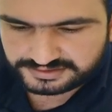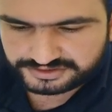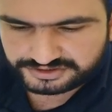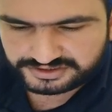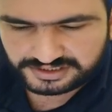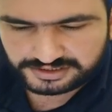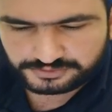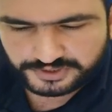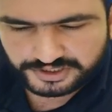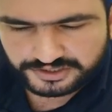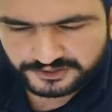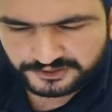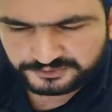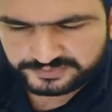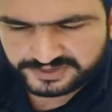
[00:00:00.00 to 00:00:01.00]
"Shall we
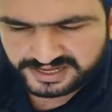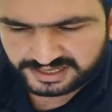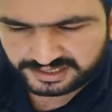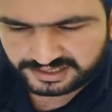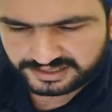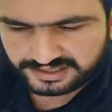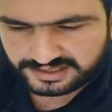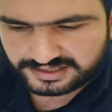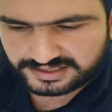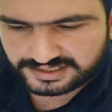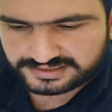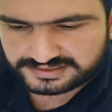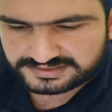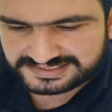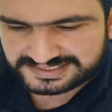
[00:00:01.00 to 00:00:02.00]
go back?"
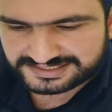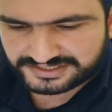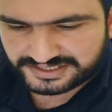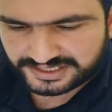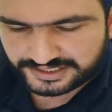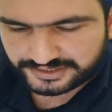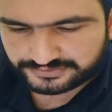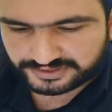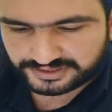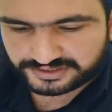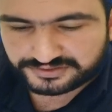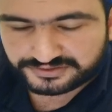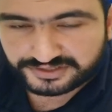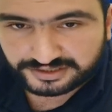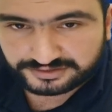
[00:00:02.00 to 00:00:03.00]
said Harry
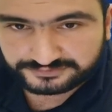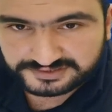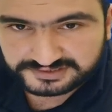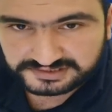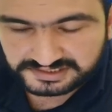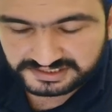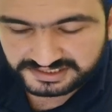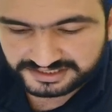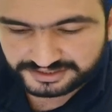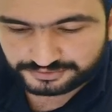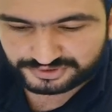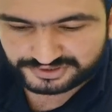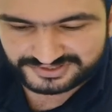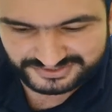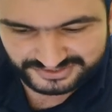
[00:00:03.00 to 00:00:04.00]
nervously. He
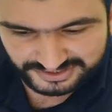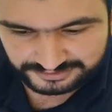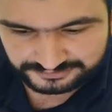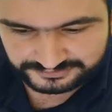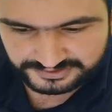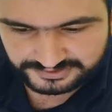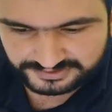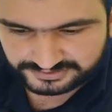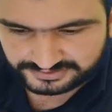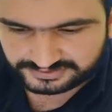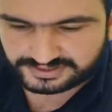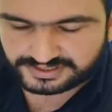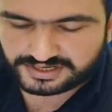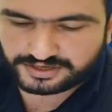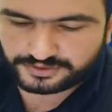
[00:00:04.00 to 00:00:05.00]
was
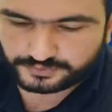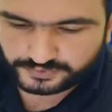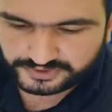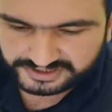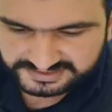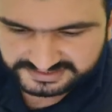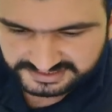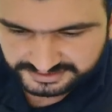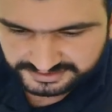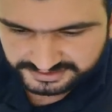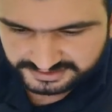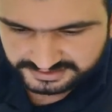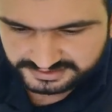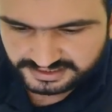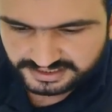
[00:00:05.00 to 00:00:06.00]
nervous when he said
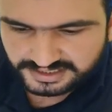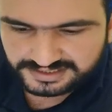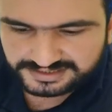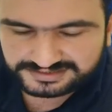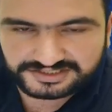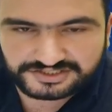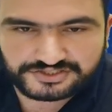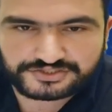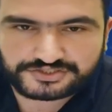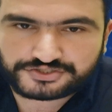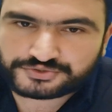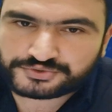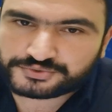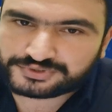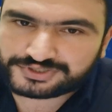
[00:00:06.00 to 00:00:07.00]
this. "It is
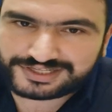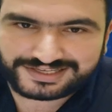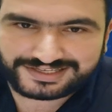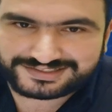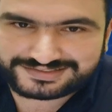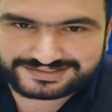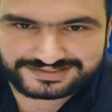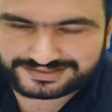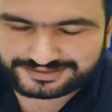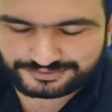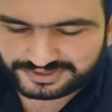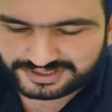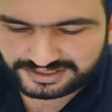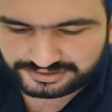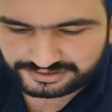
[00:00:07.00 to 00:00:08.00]
too late. We
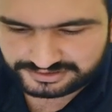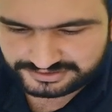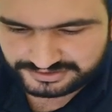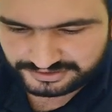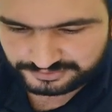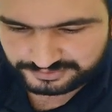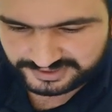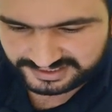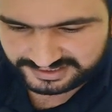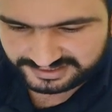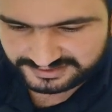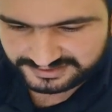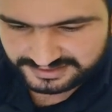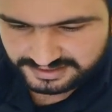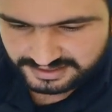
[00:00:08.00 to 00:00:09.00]
cannot go back."